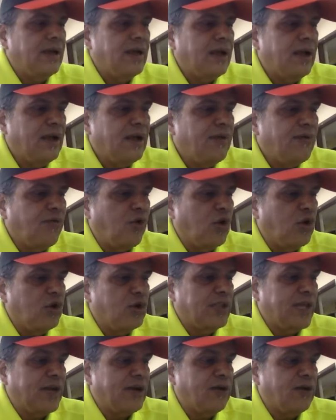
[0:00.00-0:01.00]
Following
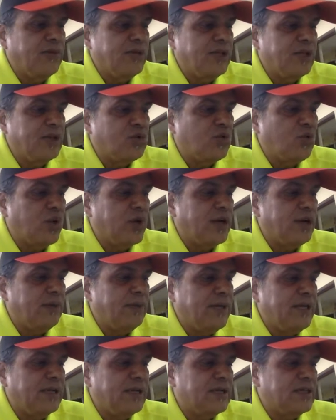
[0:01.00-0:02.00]
that will be the 200
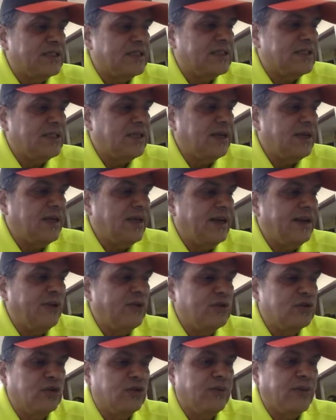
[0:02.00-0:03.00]
meters
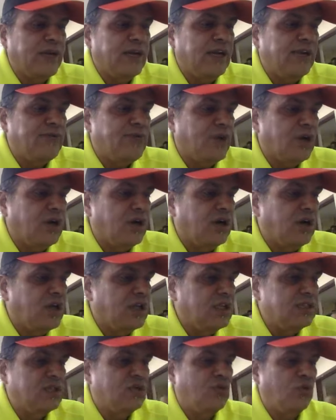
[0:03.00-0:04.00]
individual medley for girls
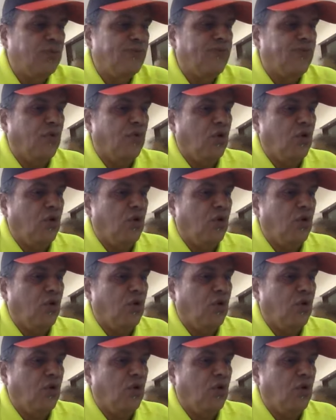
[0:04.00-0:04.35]
group 4.